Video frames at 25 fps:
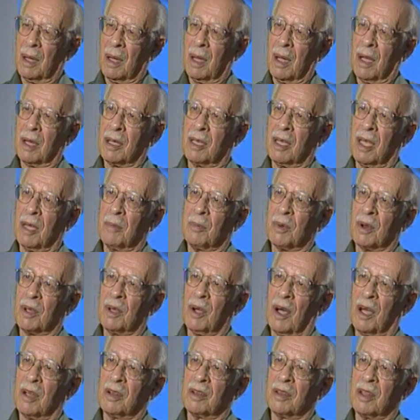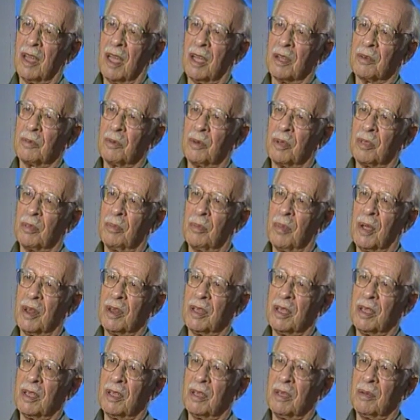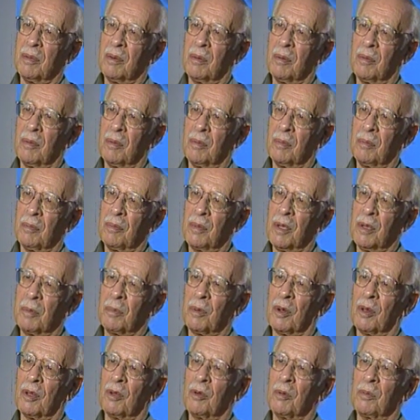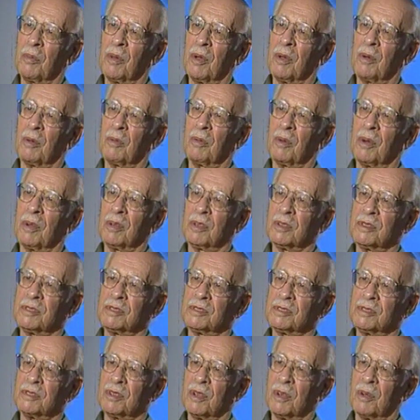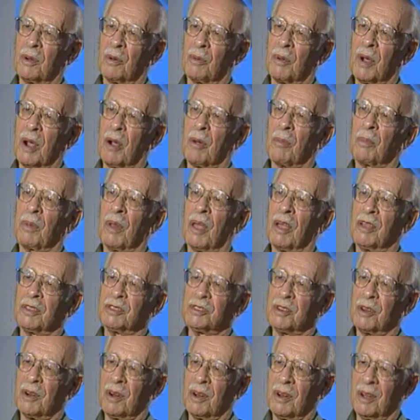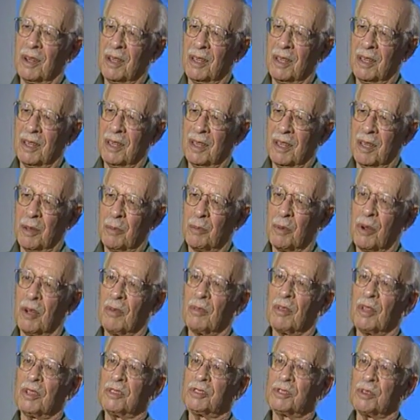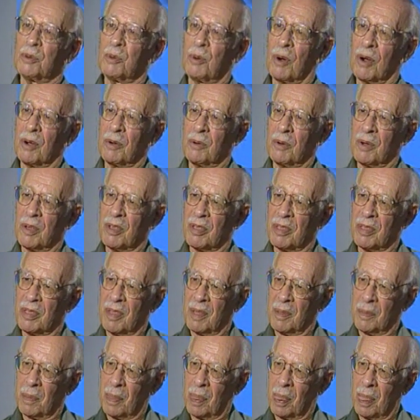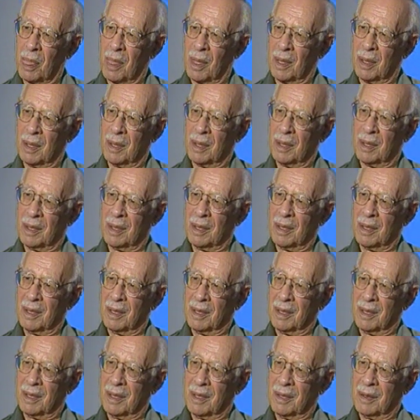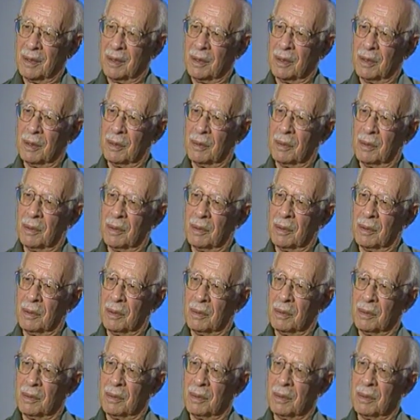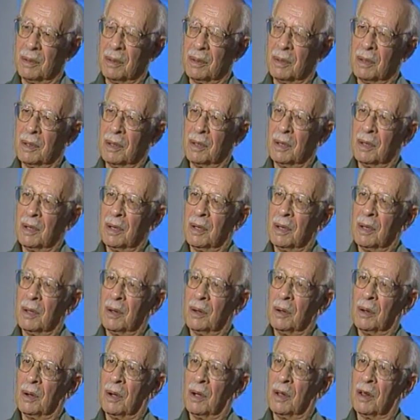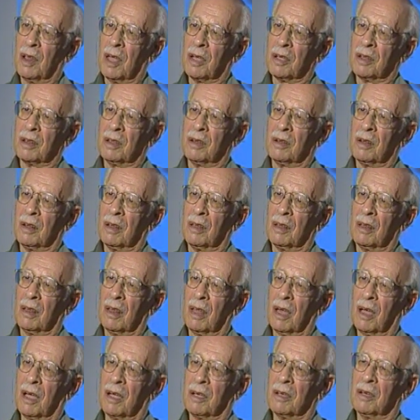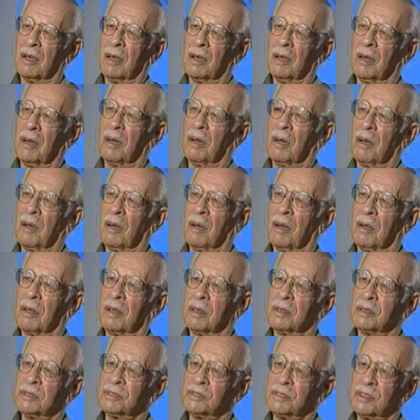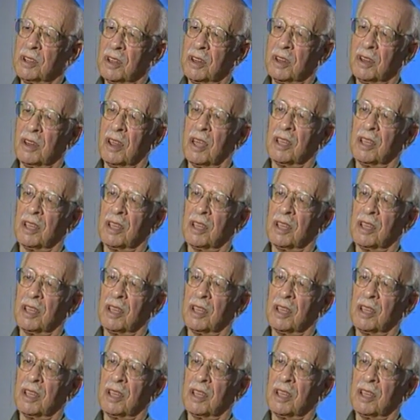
I came in contact with many people whom it was a rare pleasure and privilege to work with. Who were some of these people? Well, like like uh, C.D.